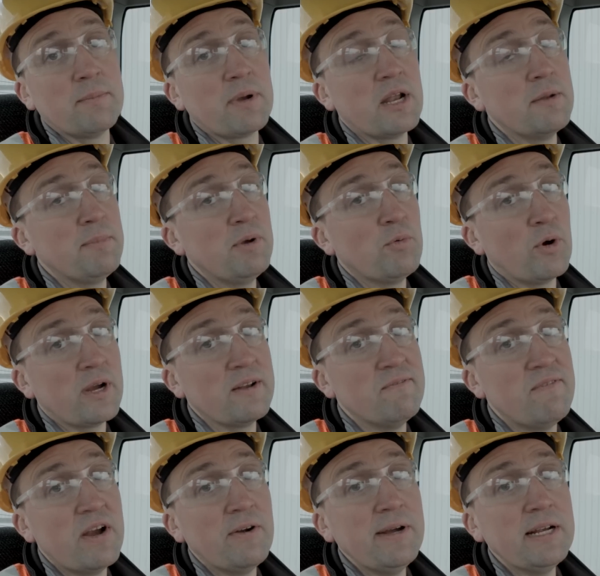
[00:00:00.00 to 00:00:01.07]
I'm going to be working
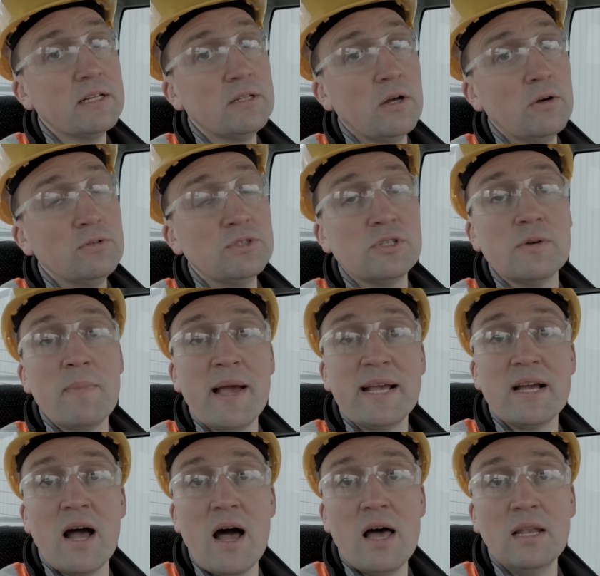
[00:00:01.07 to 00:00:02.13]
very close to my
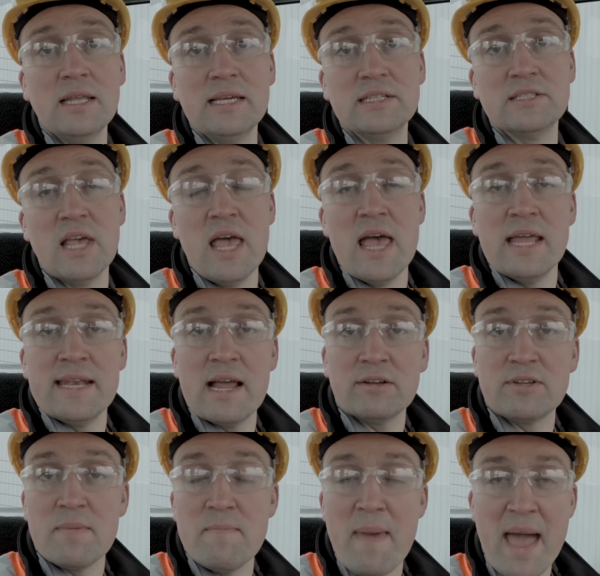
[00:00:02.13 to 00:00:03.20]
colleagues. Now,
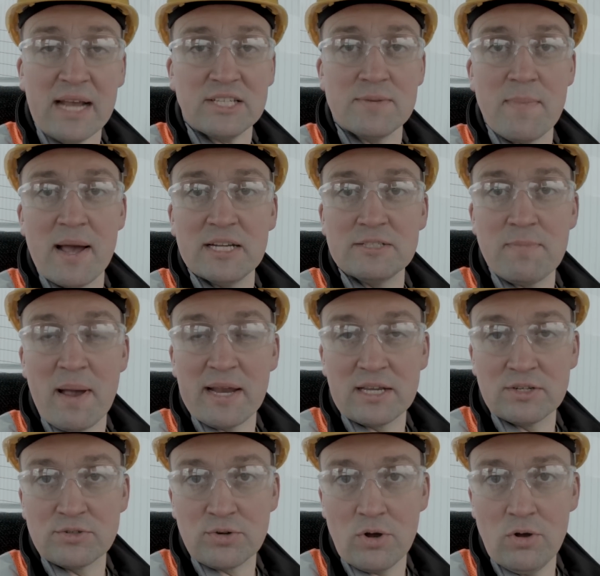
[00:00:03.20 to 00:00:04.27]
to maximize my
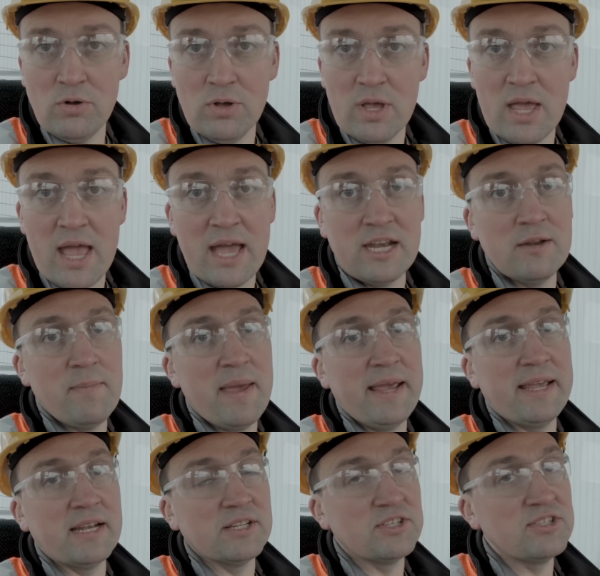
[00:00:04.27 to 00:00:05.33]
control and to
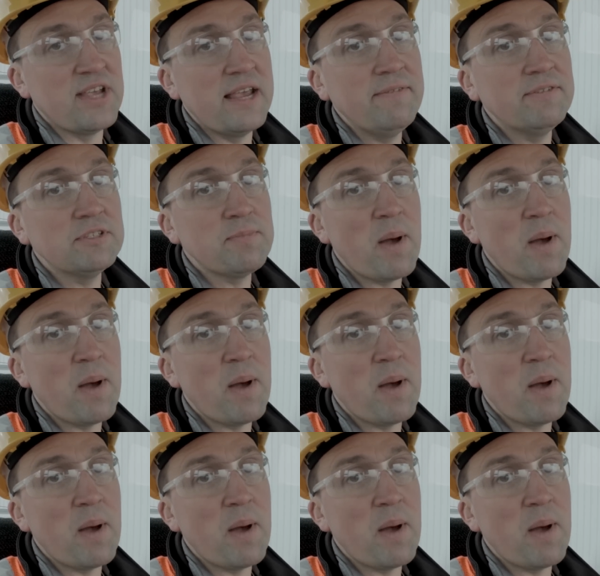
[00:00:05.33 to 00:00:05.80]
make it as safe as